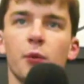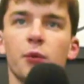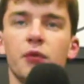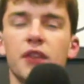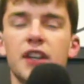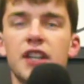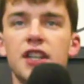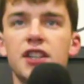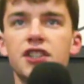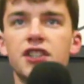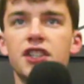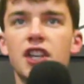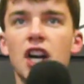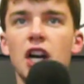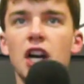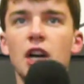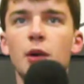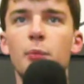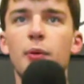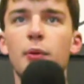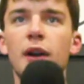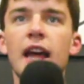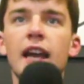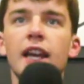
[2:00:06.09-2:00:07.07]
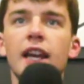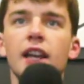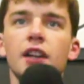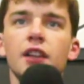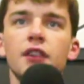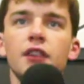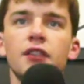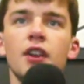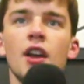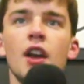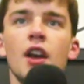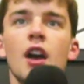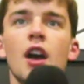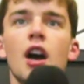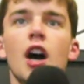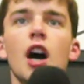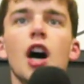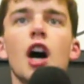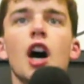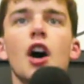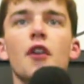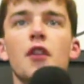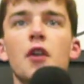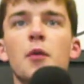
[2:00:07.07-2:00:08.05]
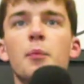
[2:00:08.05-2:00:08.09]
These young players
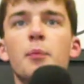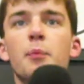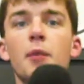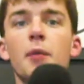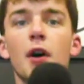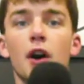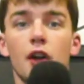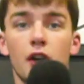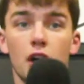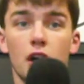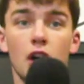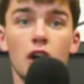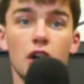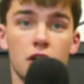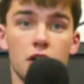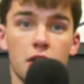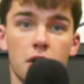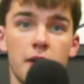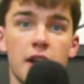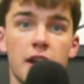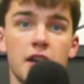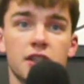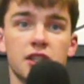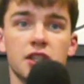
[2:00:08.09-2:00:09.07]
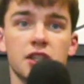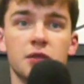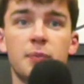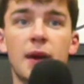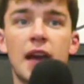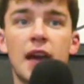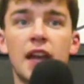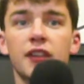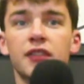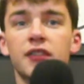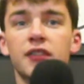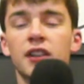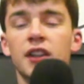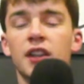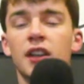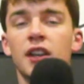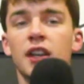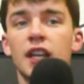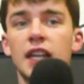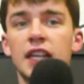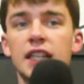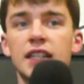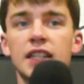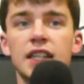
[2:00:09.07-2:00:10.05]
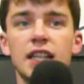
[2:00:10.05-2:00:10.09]
are Croatia's best.
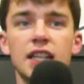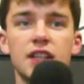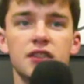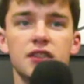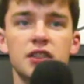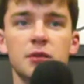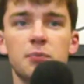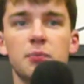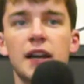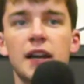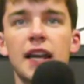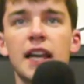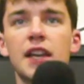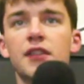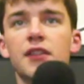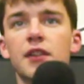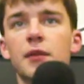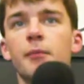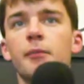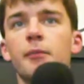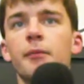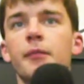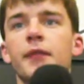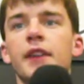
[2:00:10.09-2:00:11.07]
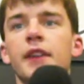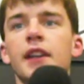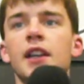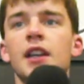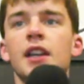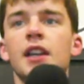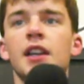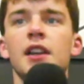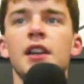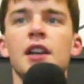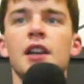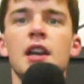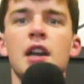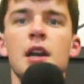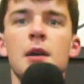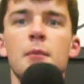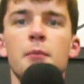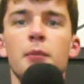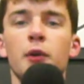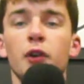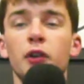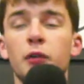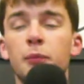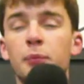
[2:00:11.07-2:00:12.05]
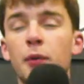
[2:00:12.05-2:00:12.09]
He needs to play them.
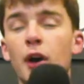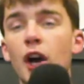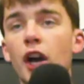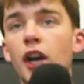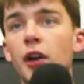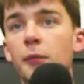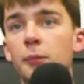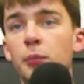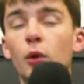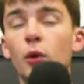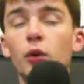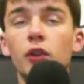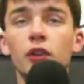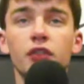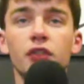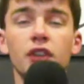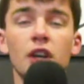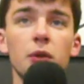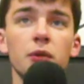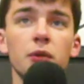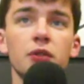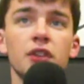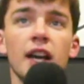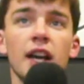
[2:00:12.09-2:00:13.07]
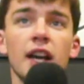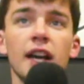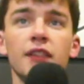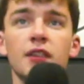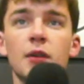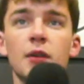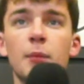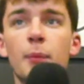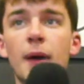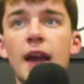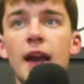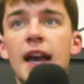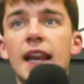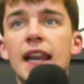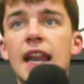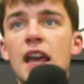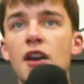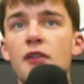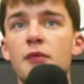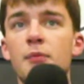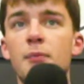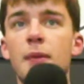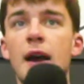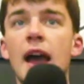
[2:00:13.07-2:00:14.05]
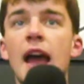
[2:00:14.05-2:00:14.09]
Because Borna Sosa is a better
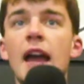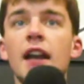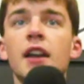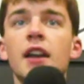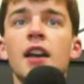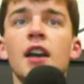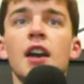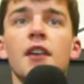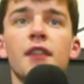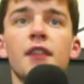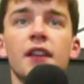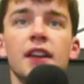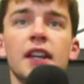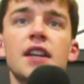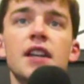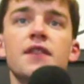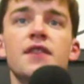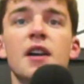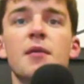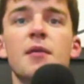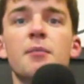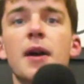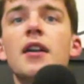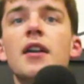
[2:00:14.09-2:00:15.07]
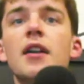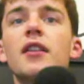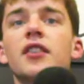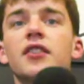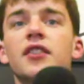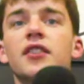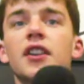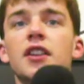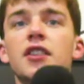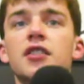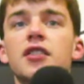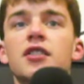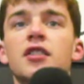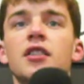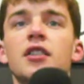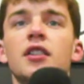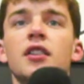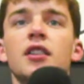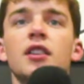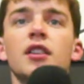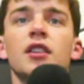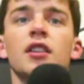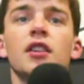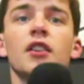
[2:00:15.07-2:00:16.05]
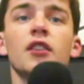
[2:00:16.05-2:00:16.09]
left-back than Ivan Perisic.
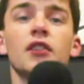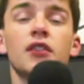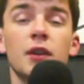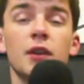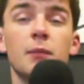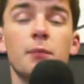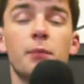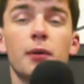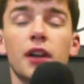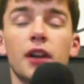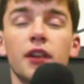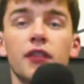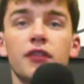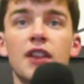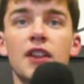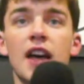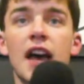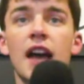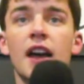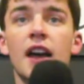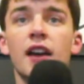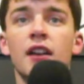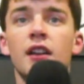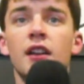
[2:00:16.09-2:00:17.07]
Simple as that.